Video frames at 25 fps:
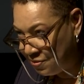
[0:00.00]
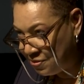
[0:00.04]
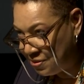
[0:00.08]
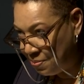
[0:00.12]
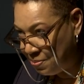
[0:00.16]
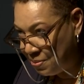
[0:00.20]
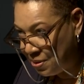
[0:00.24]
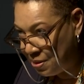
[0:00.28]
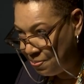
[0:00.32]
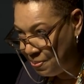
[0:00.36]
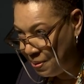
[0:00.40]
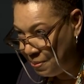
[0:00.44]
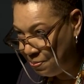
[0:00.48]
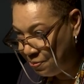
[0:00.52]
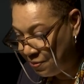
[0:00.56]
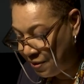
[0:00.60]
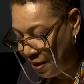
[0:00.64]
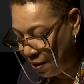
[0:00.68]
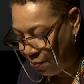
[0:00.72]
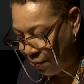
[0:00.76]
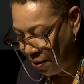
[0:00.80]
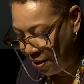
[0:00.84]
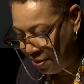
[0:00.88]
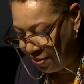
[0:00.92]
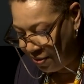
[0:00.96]
of some of the people
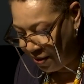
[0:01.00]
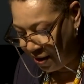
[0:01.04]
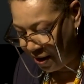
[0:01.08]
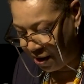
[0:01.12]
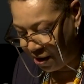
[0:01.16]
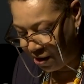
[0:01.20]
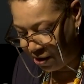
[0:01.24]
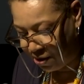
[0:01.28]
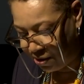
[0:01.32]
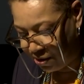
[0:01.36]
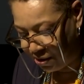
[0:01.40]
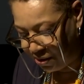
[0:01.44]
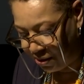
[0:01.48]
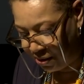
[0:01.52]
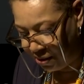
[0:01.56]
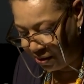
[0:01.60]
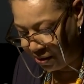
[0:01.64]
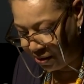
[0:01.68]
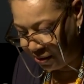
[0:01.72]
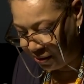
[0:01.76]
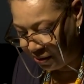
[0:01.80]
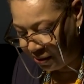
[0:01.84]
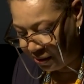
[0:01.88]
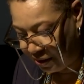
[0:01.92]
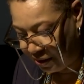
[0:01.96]
that went there are